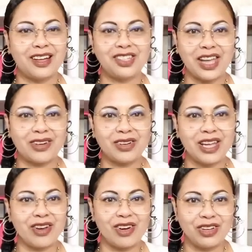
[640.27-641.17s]
channel
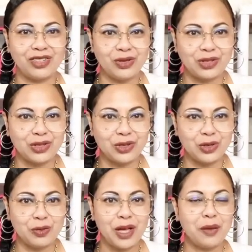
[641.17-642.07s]
here on
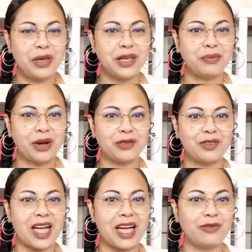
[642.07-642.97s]
YouTube, Pink
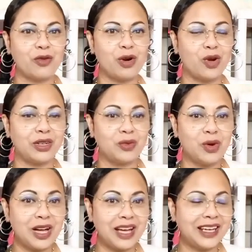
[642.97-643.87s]
Butterfly
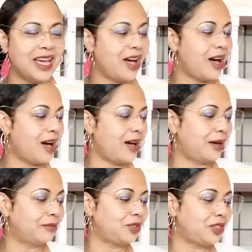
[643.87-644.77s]

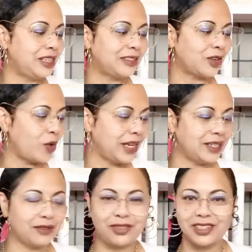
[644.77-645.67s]
411. She's the queen
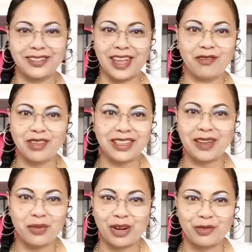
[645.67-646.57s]
of just
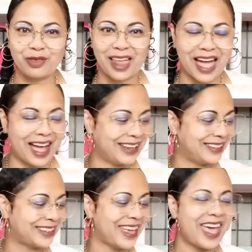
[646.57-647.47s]
everything
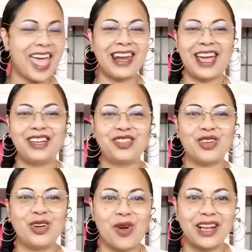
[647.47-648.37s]
butterflies, and I
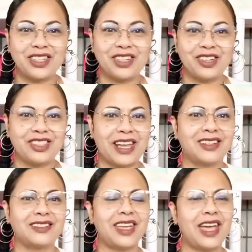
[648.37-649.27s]
enjoy watching her
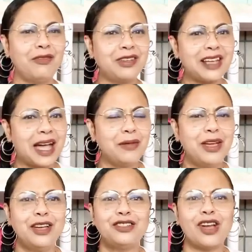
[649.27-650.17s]
channel because every time
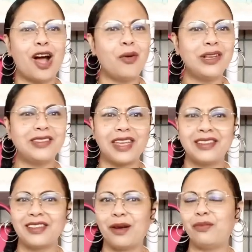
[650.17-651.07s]
she always
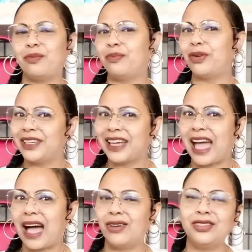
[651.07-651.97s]
ends up pulling
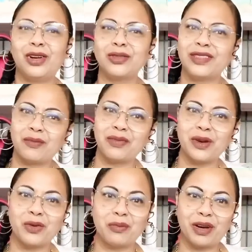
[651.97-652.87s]
out, you know,
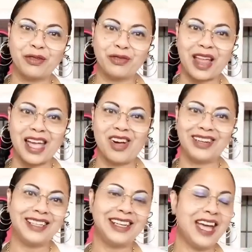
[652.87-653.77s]
something with a butterfly
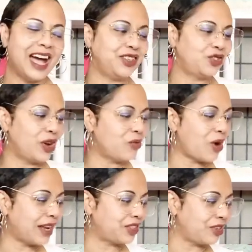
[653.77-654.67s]
on it. I enjoy
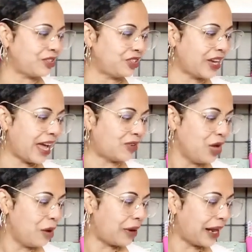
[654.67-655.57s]
watching her channel,
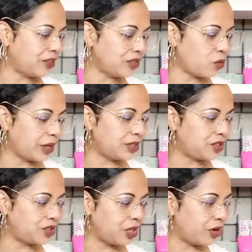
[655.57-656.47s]
but I just wanted
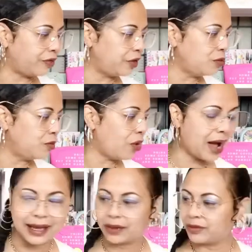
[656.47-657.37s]
to share a few more
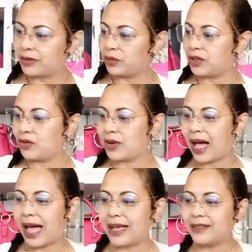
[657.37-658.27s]
items with you
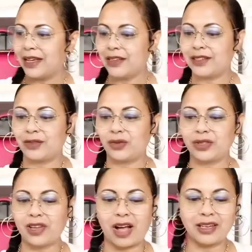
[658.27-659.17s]
guys since
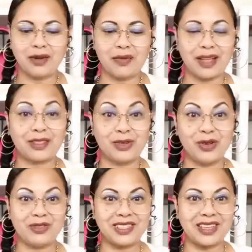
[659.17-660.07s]
we're talking about the
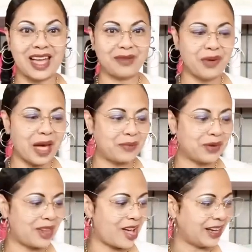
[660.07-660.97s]
Louis Vuitton
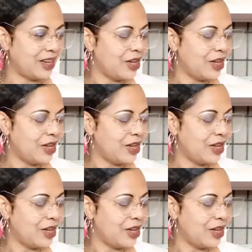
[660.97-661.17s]
Papillon.